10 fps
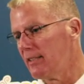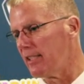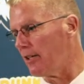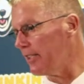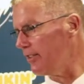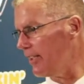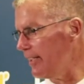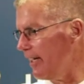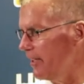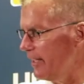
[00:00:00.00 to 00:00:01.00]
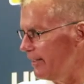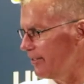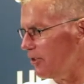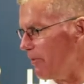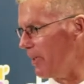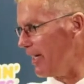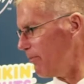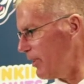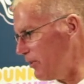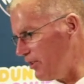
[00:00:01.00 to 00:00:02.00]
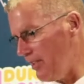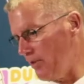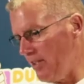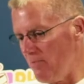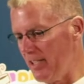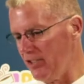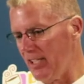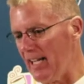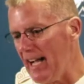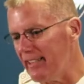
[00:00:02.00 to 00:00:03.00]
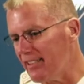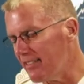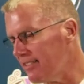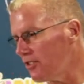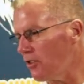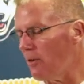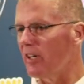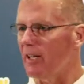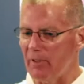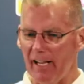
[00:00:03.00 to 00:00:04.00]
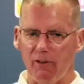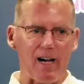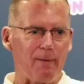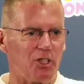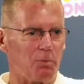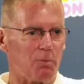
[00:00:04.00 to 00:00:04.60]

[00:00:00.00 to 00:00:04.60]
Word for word: you know, he's in there eating, so I went up and he's sitting with a bunch of guys and so I went up and I grabbed his